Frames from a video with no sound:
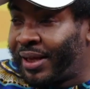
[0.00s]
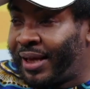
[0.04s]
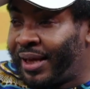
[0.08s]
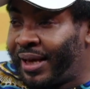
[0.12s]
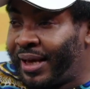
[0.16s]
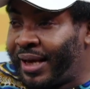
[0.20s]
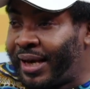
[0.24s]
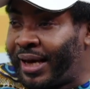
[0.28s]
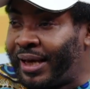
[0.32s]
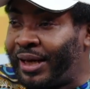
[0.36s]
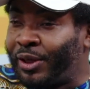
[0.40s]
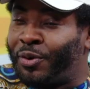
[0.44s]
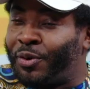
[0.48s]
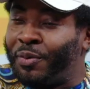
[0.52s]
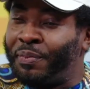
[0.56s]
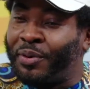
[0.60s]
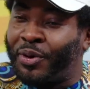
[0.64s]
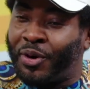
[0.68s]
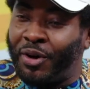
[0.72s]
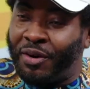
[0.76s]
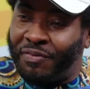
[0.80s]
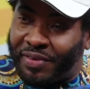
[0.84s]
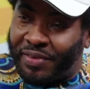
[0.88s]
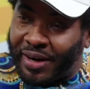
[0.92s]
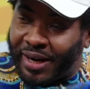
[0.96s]
And it could
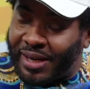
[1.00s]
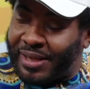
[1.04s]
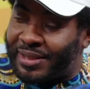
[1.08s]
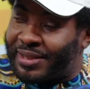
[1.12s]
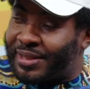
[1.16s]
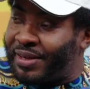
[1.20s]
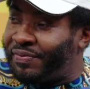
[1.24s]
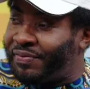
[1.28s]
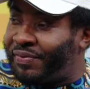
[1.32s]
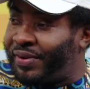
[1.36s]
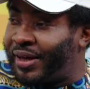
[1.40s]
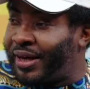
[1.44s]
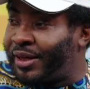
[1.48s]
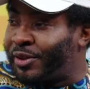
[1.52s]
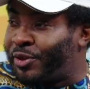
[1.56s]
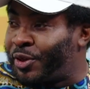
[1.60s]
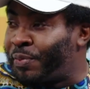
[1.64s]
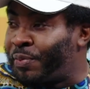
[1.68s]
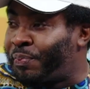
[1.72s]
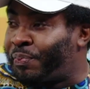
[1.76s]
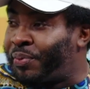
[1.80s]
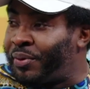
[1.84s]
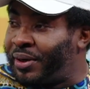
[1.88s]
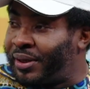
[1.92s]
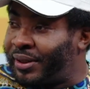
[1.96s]
become very severe to the
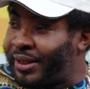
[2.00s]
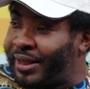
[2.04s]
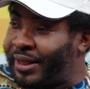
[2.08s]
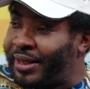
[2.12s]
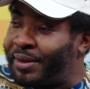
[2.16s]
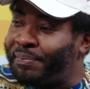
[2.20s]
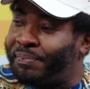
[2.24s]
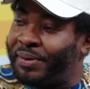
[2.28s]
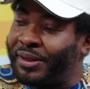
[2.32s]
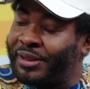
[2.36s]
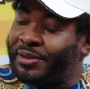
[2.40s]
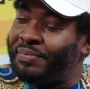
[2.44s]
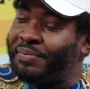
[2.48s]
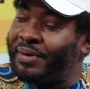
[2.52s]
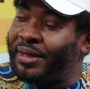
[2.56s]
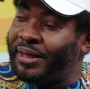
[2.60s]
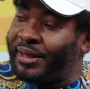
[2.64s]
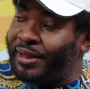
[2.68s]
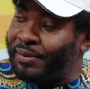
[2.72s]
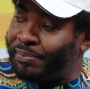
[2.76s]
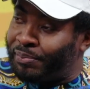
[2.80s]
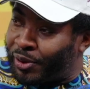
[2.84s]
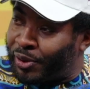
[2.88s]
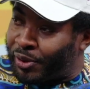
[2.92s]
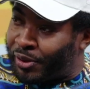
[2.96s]
point that the person may
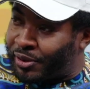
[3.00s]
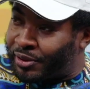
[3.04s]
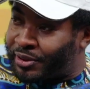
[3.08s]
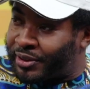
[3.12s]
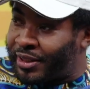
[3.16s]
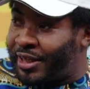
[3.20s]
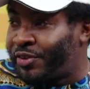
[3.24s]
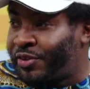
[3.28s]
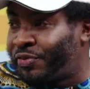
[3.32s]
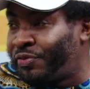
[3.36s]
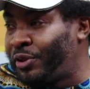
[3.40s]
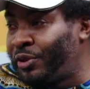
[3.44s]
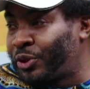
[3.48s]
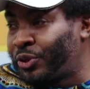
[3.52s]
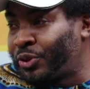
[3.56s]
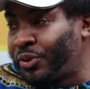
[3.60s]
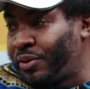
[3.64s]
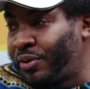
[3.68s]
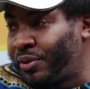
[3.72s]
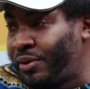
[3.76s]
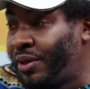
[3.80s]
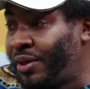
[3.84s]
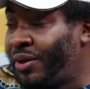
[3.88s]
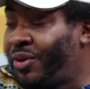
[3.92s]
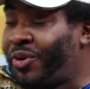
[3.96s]
need blood
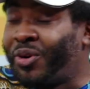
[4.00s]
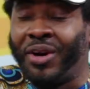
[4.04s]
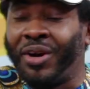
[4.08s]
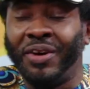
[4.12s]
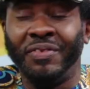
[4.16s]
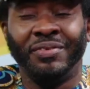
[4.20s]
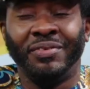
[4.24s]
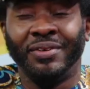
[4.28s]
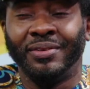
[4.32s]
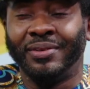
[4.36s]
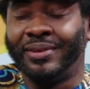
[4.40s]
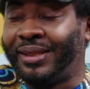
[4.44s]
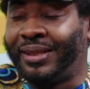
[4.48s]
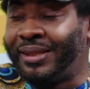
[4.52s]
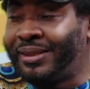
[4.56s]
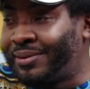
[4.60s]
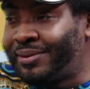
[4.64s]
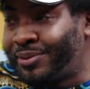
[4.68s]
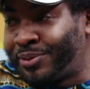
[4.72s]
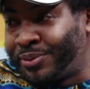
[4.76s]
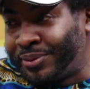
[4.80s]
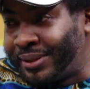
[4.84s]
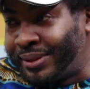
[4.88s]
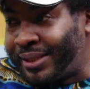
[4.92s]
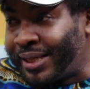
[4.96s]
transfusion or even lead
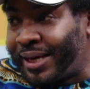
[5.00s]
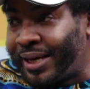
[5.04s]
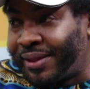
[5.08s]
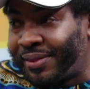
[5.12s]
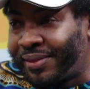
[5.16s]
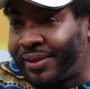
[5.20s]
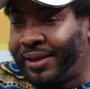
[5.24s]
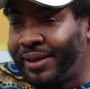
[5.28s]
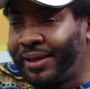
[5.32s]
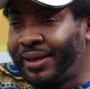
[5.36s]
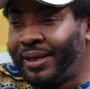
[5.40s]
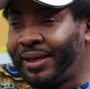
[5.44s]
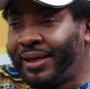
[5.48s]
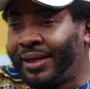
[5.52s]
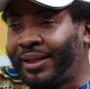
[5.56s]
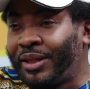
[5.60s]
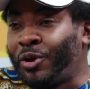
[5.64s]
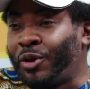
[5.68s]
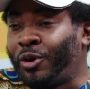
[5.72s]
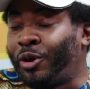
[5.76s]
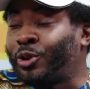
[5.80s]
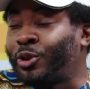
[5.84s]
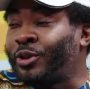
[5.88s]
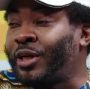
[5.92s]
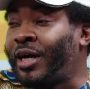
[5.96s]
to death. They
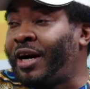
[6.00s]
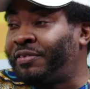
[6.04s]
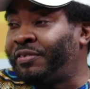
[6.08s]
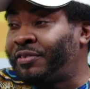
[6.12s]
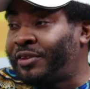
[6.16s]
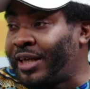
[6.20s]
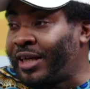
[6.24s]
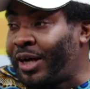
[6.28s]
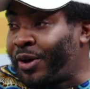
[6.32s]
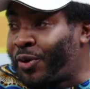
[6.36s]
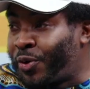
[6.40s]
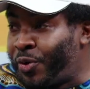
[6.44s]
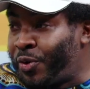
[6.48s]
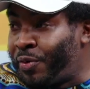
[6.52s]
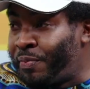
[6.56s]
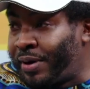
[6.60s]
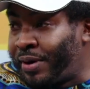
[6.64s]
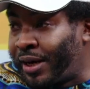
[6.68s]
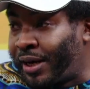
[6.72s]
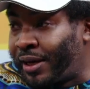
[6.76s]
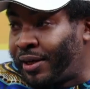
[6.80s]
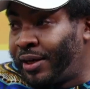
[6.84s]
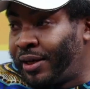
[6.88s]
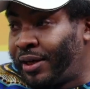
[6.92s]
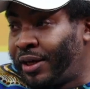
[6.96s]
also have
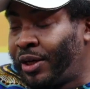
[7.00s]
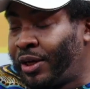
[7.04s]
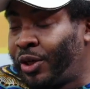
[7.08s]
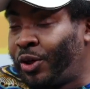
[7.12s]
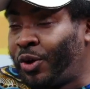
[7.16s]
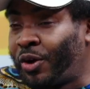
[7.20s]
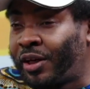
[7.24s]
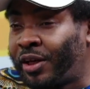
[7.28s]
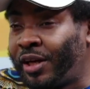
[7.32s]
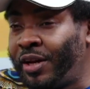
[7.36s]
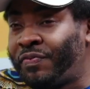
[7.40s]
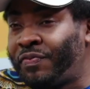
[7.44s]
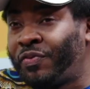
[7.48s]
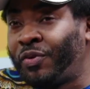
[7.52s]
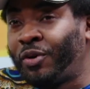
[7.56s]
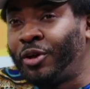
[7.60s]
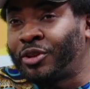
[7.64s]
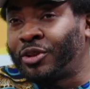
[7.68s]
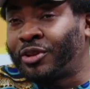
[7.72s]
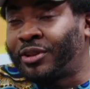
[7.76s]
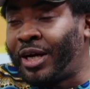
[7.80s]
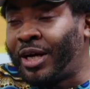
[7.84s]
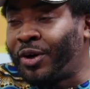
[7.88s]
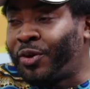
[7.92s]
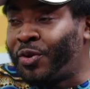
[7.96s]
trachoma. Luckily for
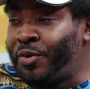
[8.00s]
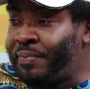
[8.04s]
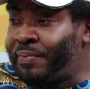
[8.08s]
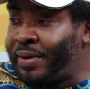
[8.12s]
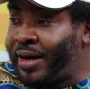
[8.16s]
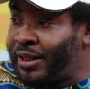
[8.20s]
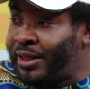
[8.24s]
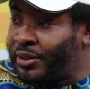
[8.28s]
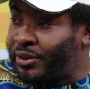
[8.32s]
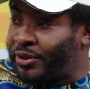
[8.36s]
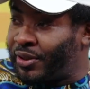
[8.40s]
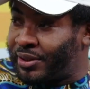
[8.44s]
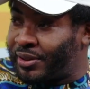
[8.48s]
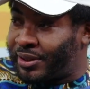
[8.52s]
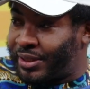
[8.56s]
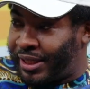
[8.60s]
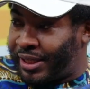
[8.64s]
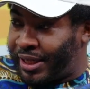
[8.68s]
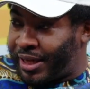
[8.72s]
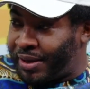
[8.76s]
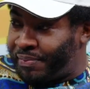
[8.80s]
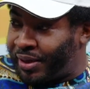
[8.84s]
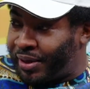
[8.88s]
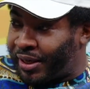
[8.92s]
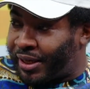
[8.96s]
us, trachoma is not
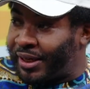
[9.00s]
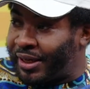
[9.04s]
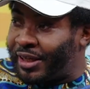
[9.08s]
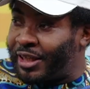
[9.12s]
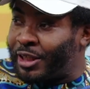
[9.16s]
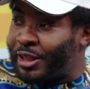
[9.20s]
endemic in this